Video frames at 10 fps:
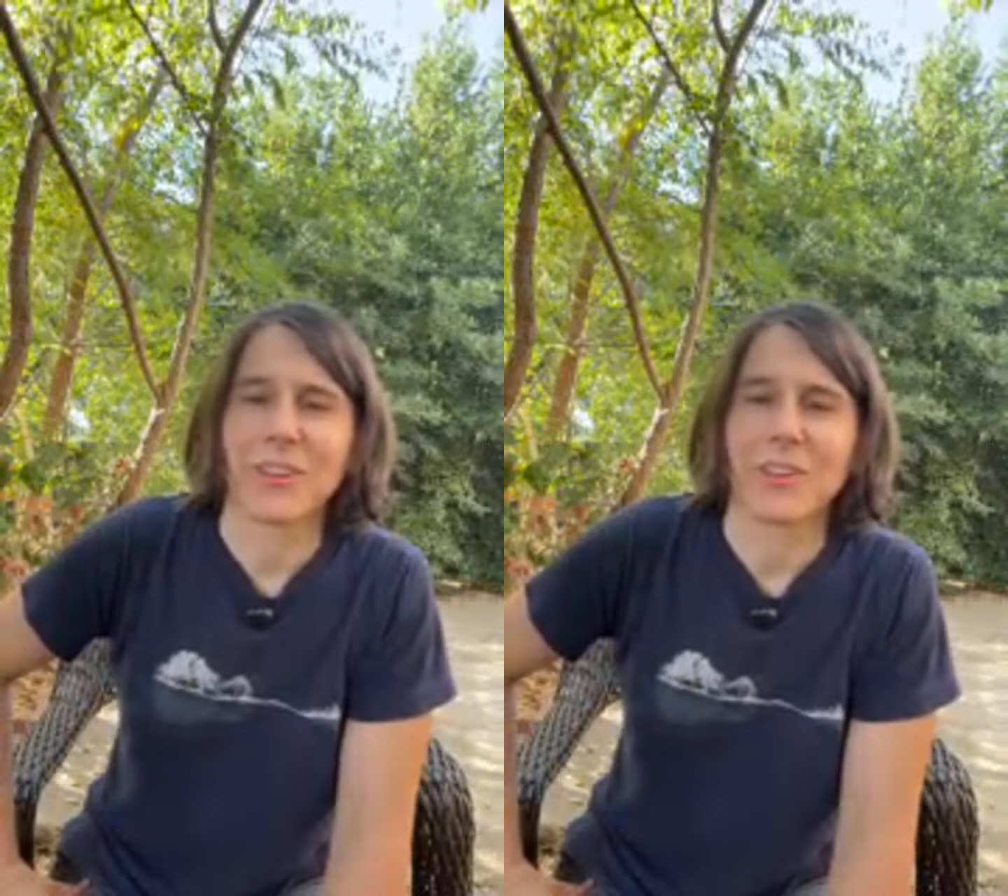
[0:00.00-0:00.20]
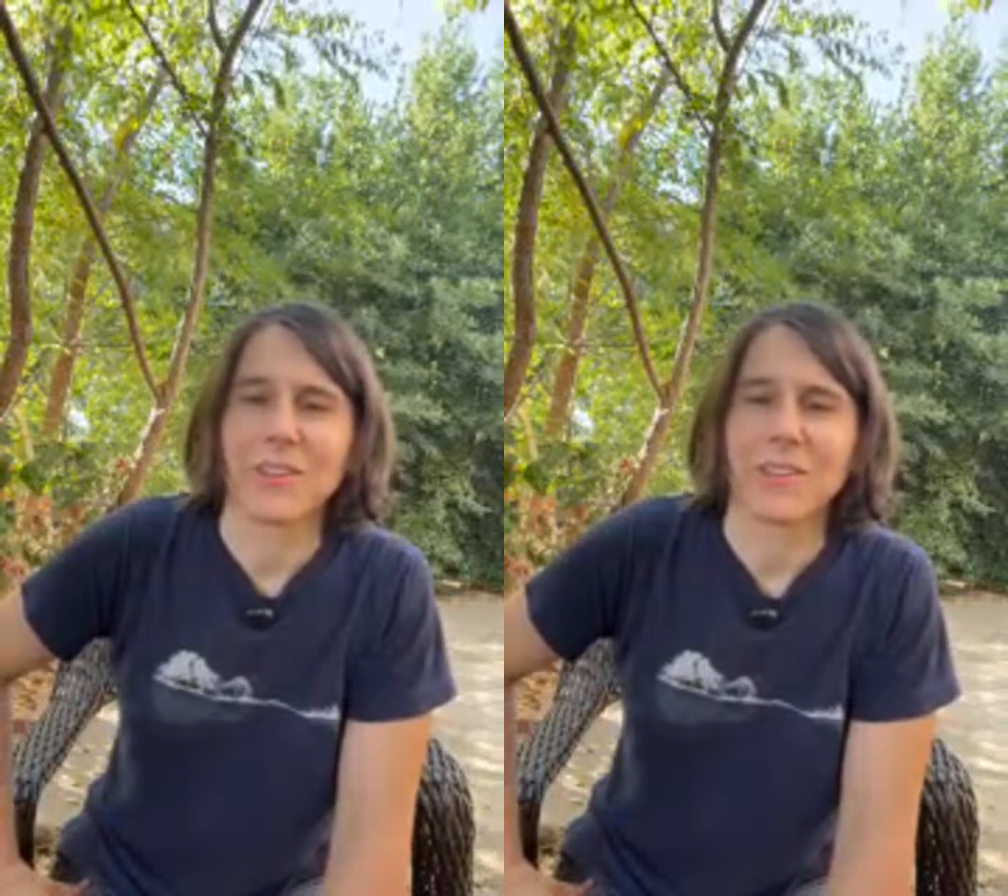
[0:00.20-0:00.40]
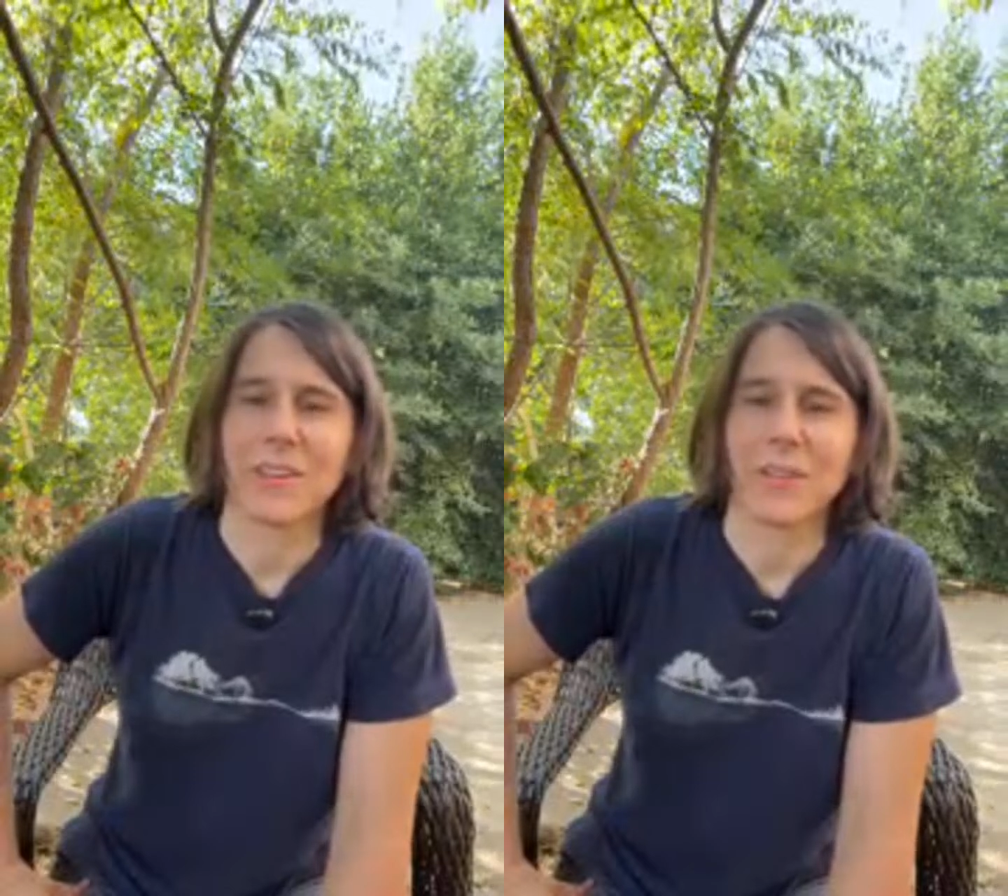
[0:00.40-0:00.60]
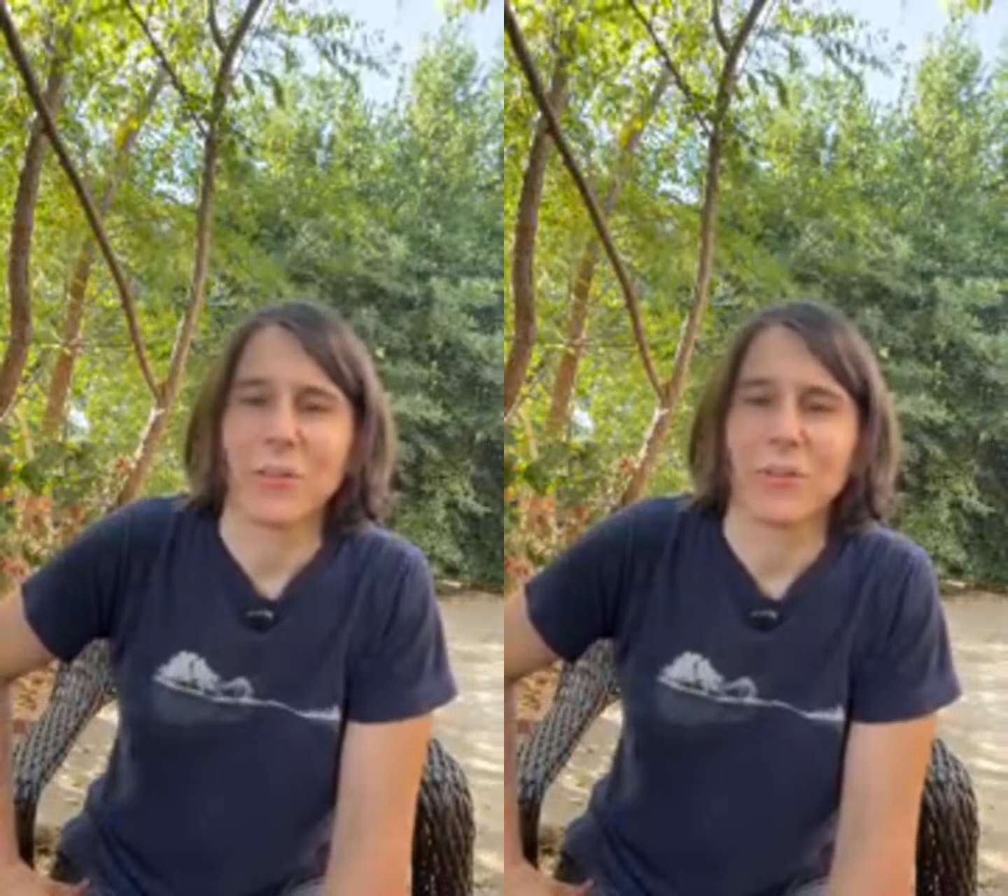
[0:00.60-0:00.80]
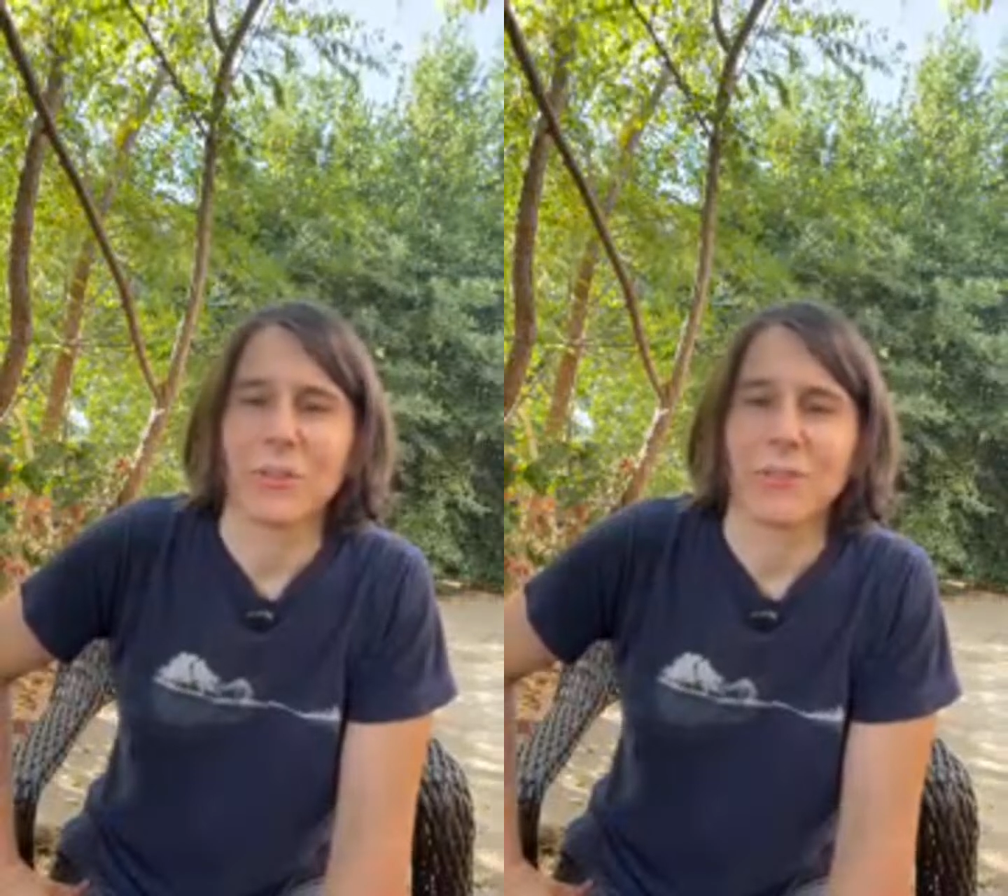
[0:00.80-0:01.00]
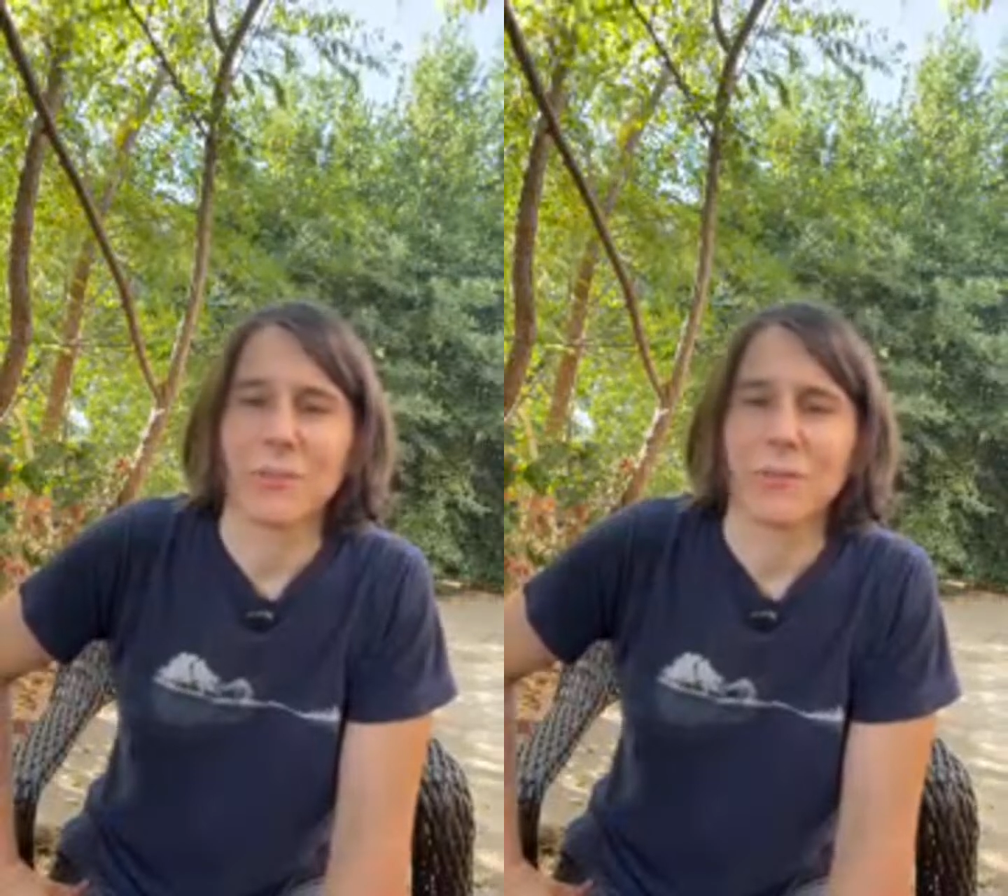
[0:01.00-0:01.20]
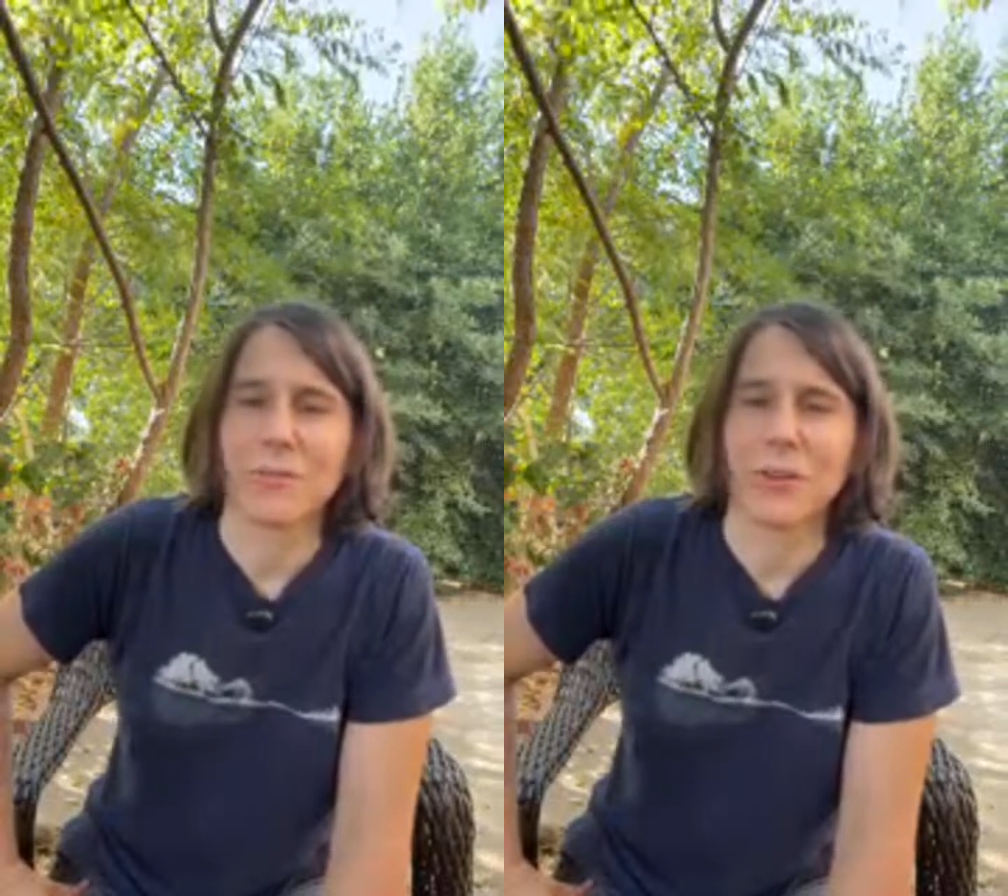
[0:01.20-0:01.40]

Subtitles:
Where's everyone from?